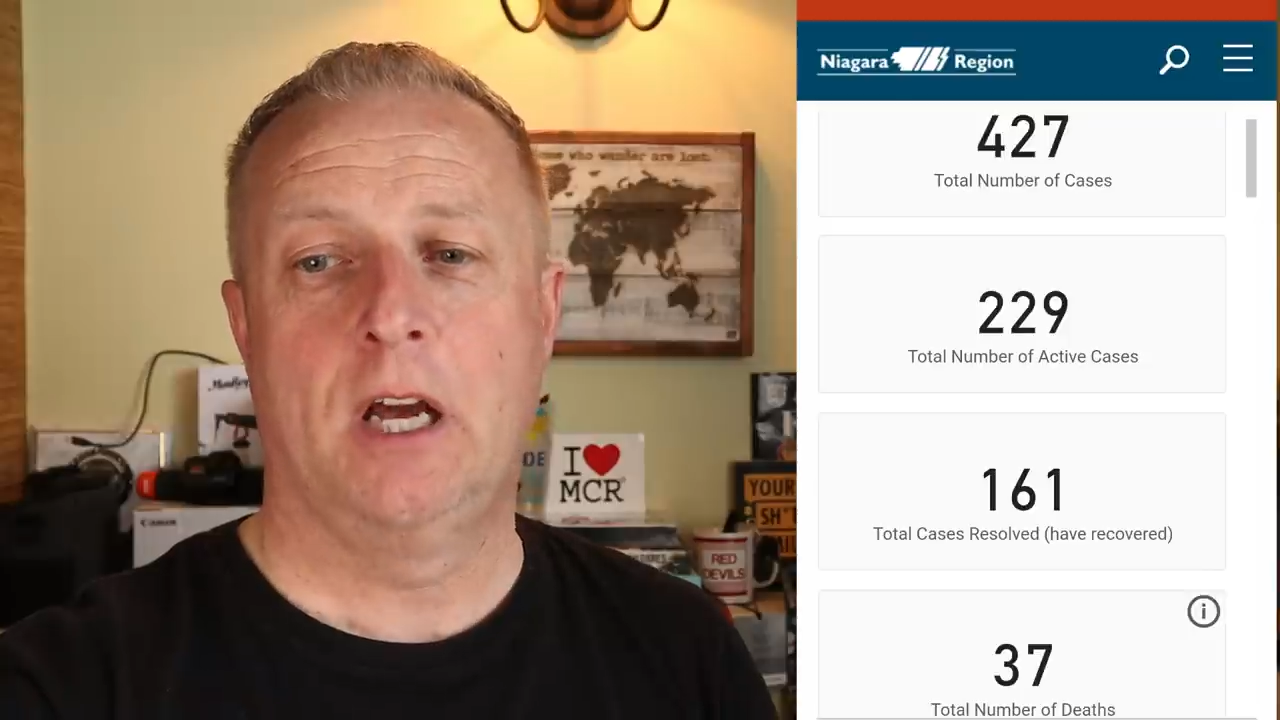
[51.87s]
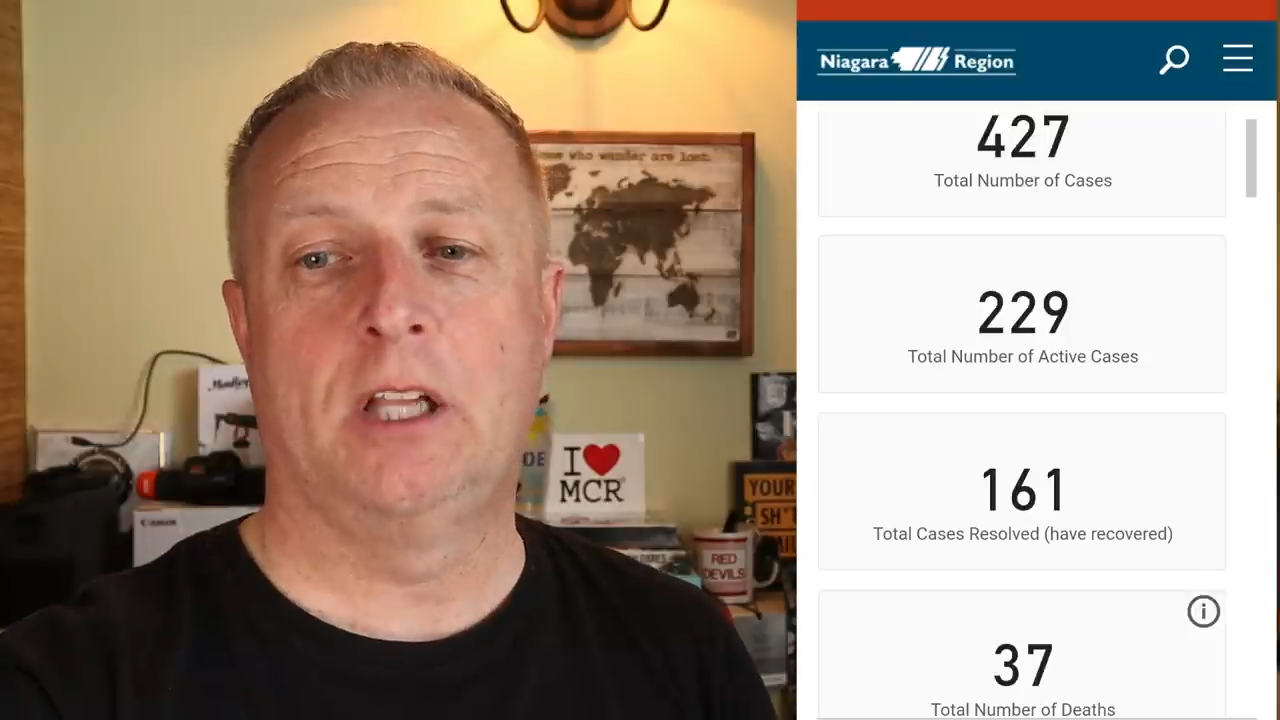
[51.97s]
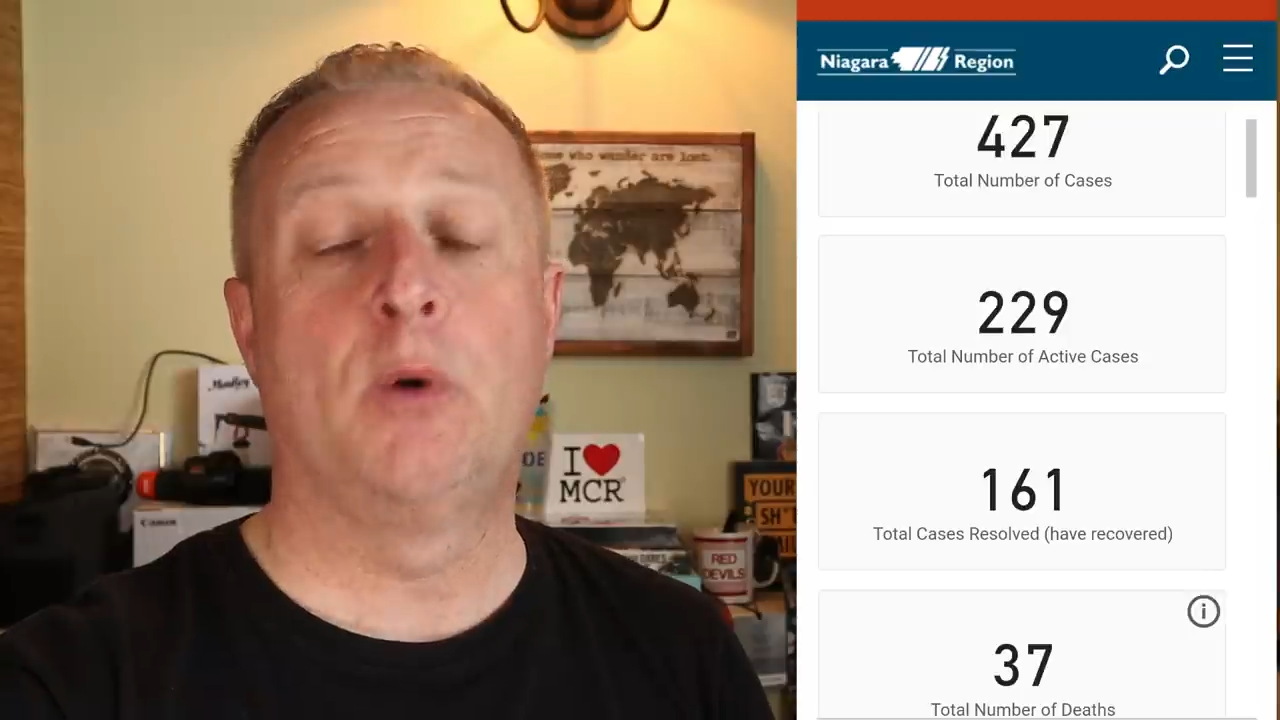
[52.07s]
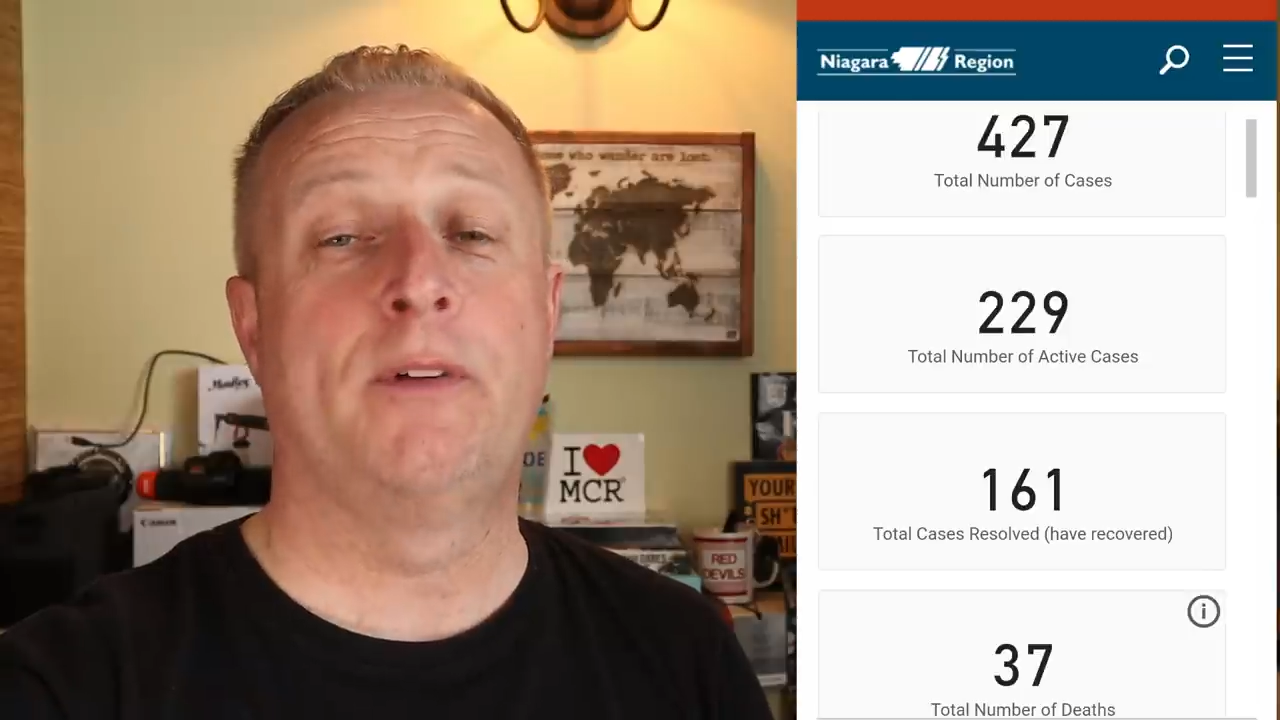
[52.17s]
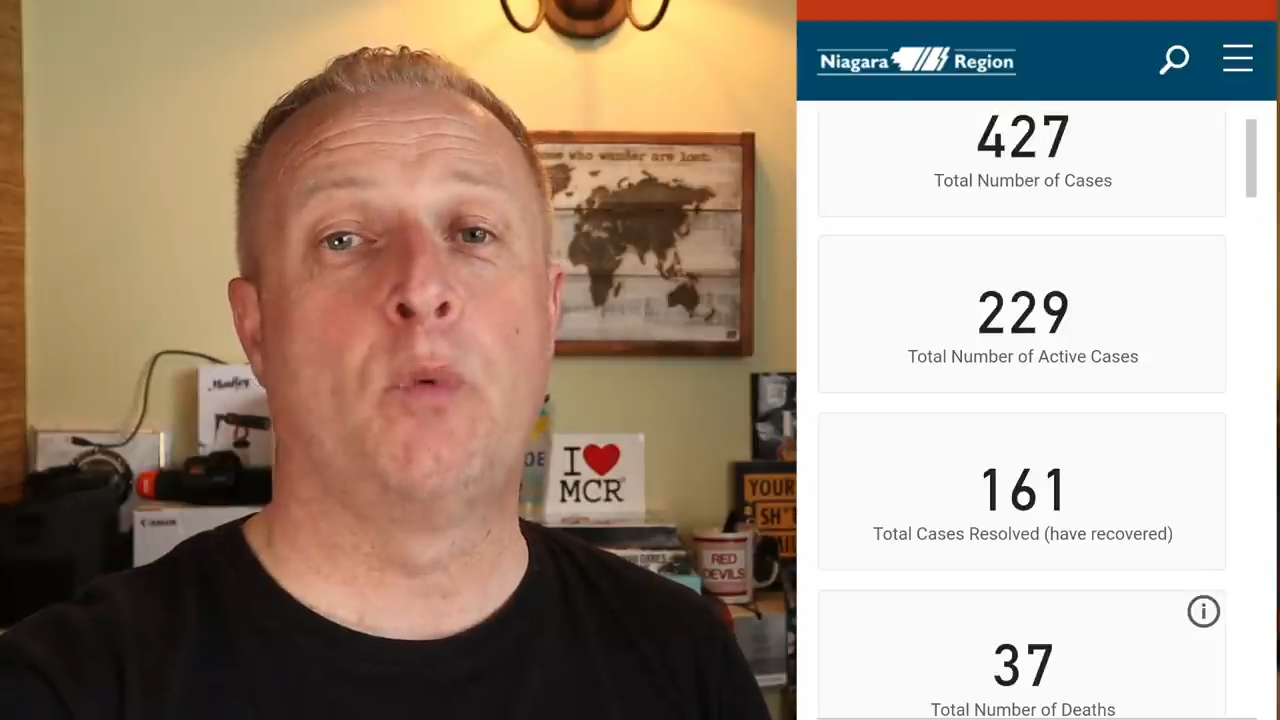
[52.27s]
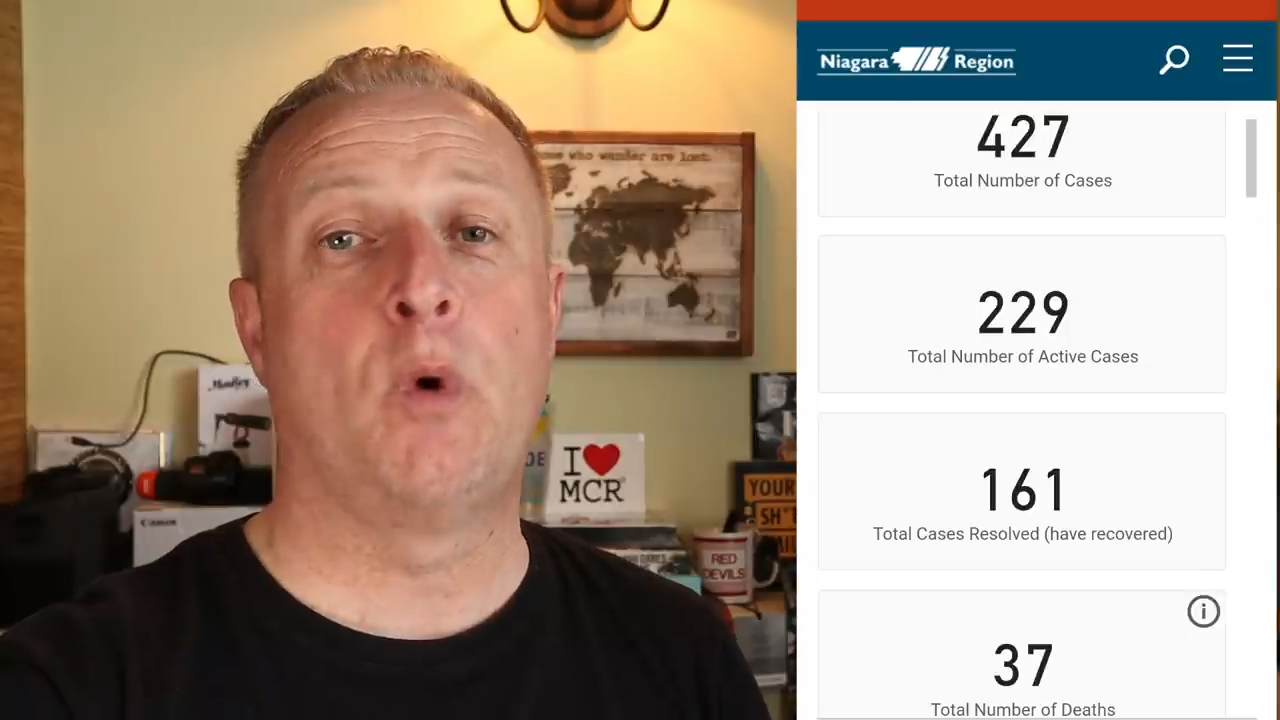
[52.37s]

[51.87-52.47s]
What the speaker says: along with